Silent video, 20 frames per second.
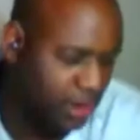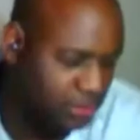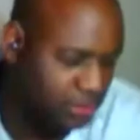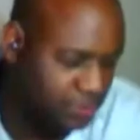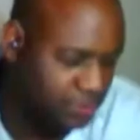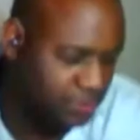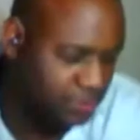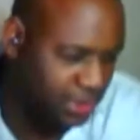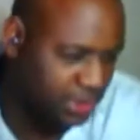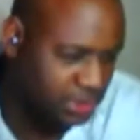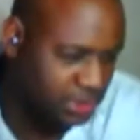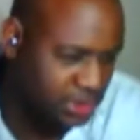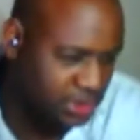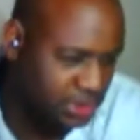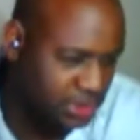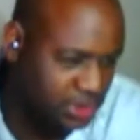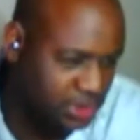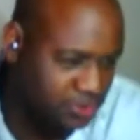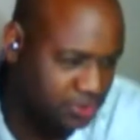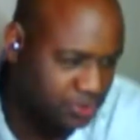I was playing
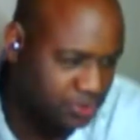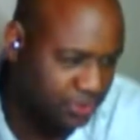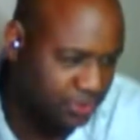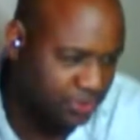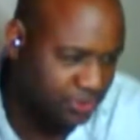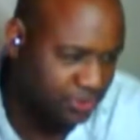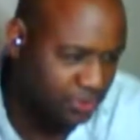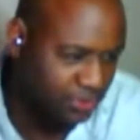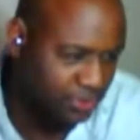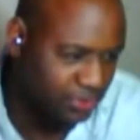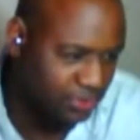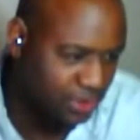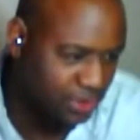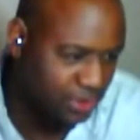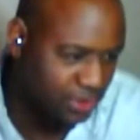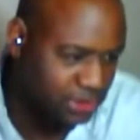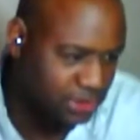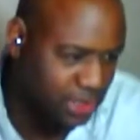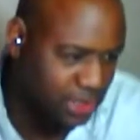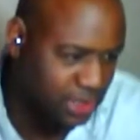tennis briefly when I
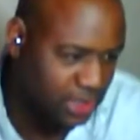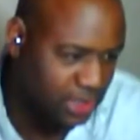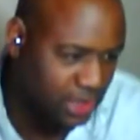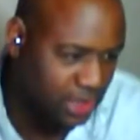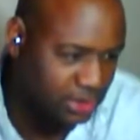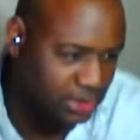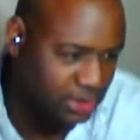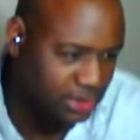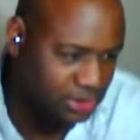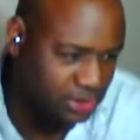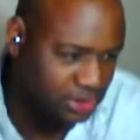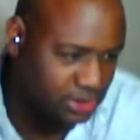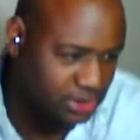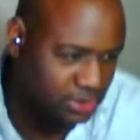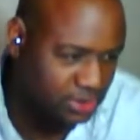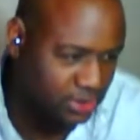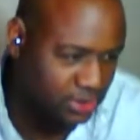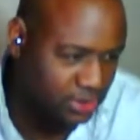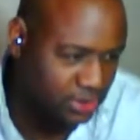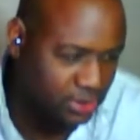was in college, and
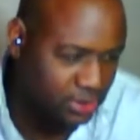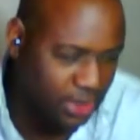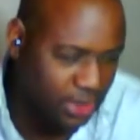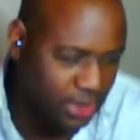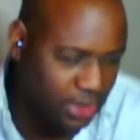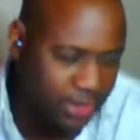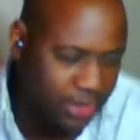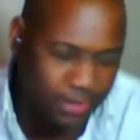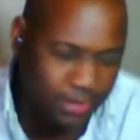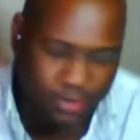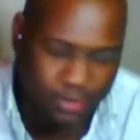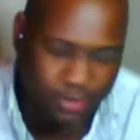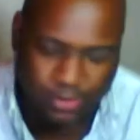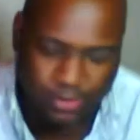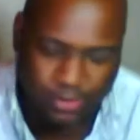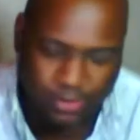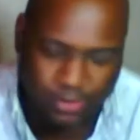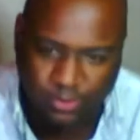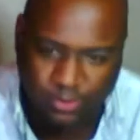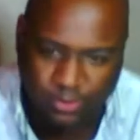you learn a lot about a
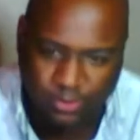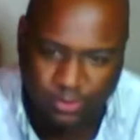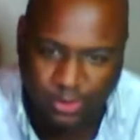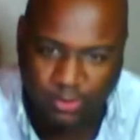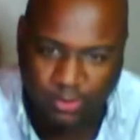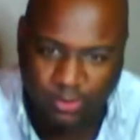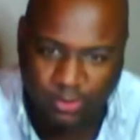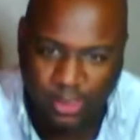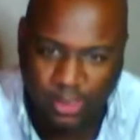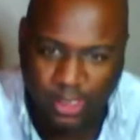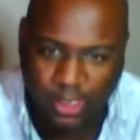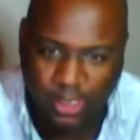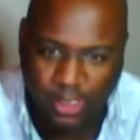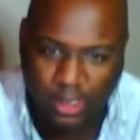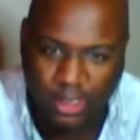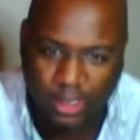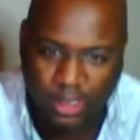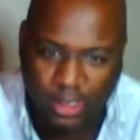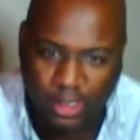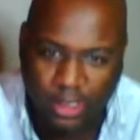person when you're playing
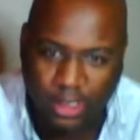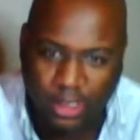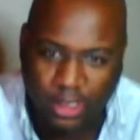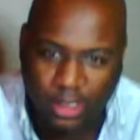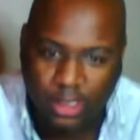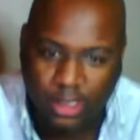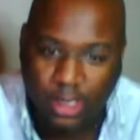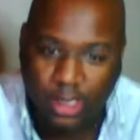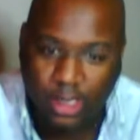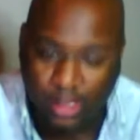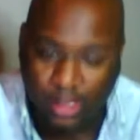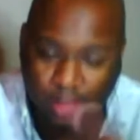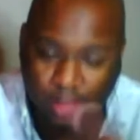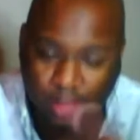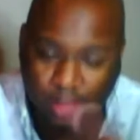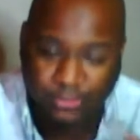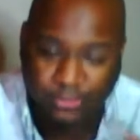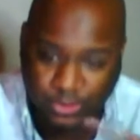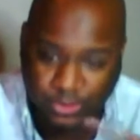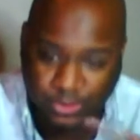an
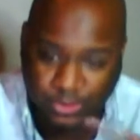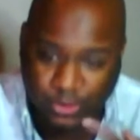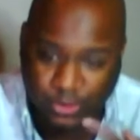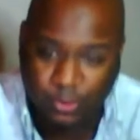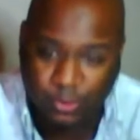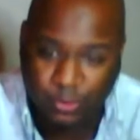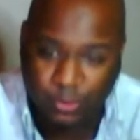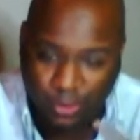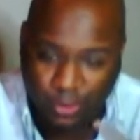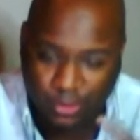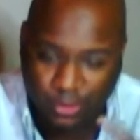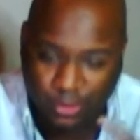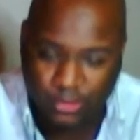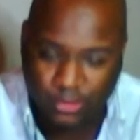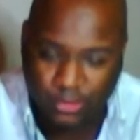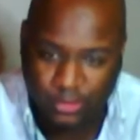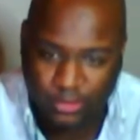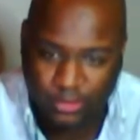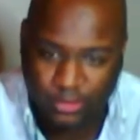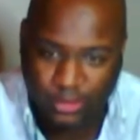individual sport
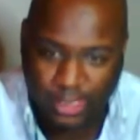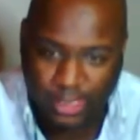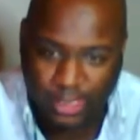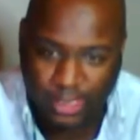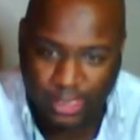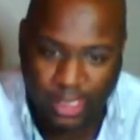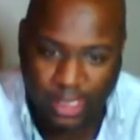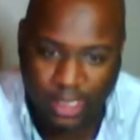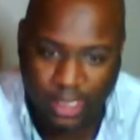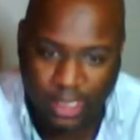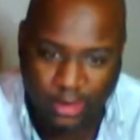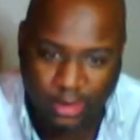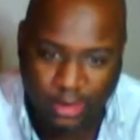like that.